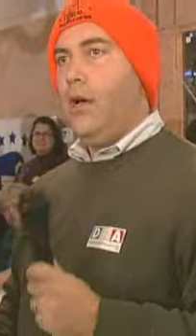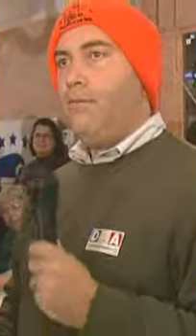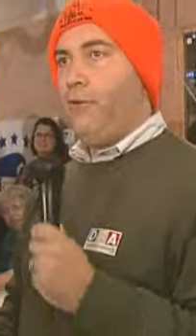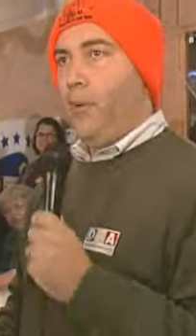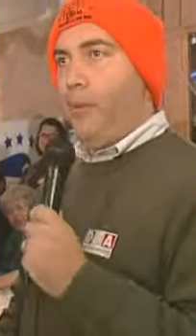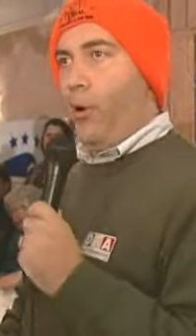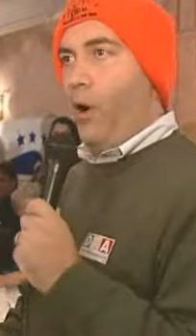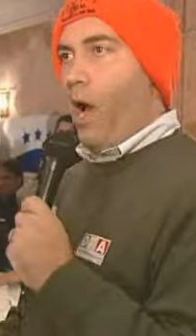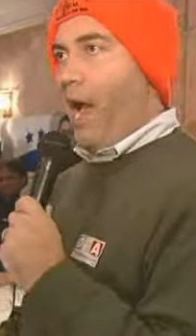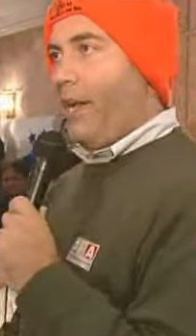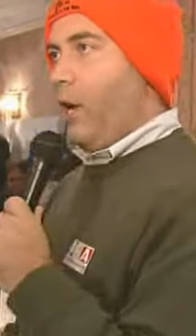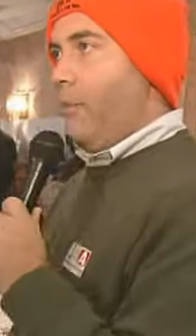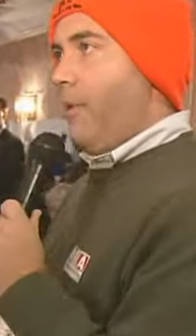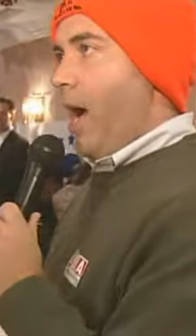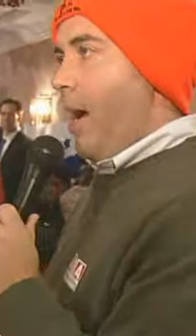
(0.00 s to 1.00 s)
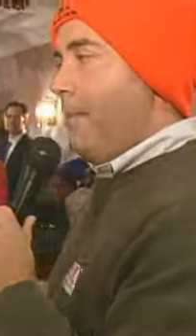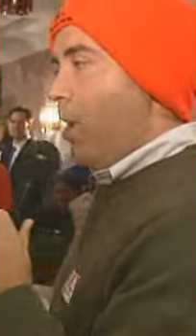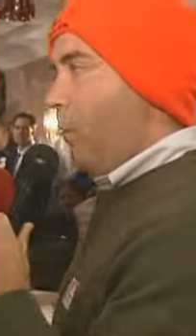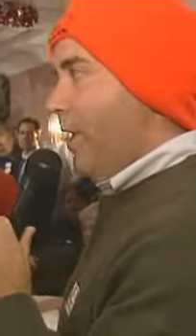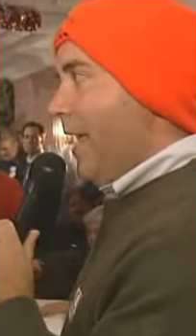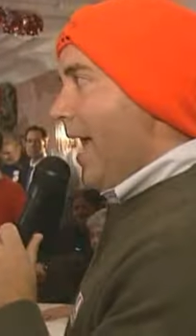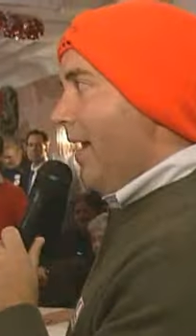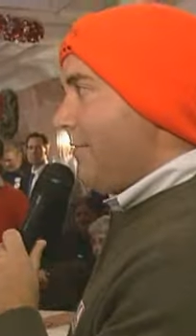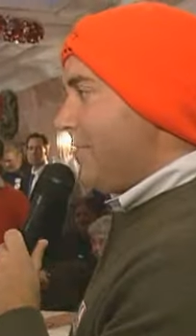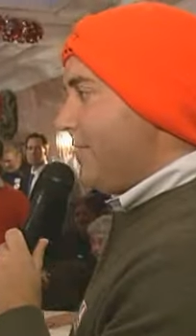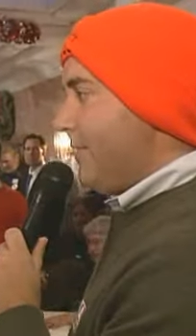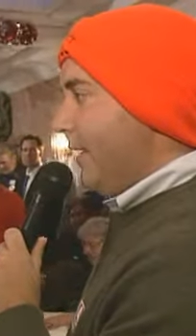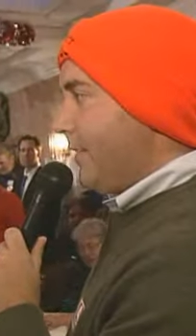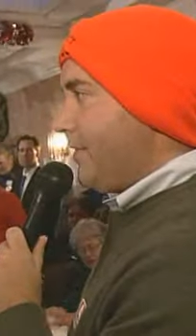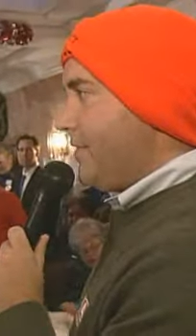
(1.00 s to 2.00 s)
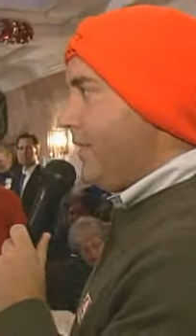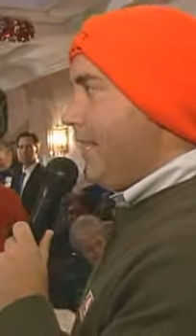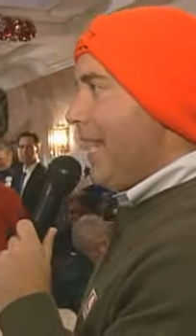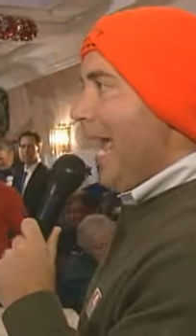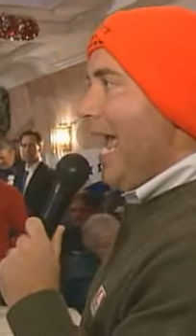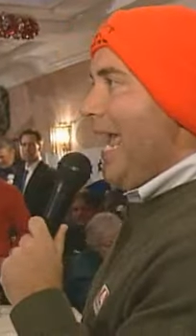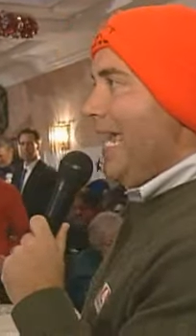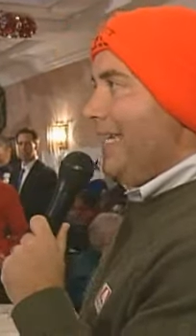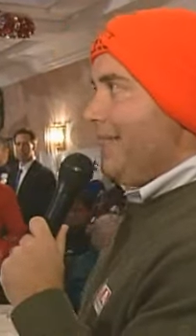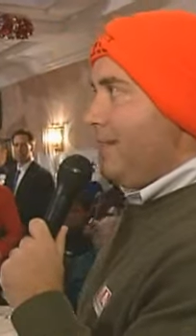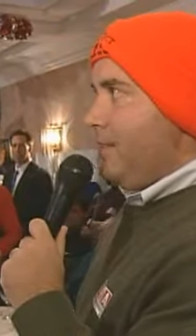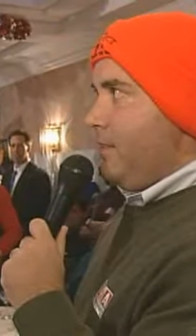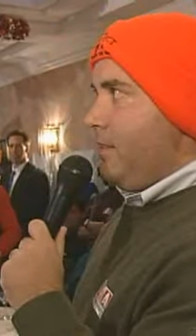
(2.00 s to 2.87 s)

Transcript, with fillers: For Barack Obama, we have 68.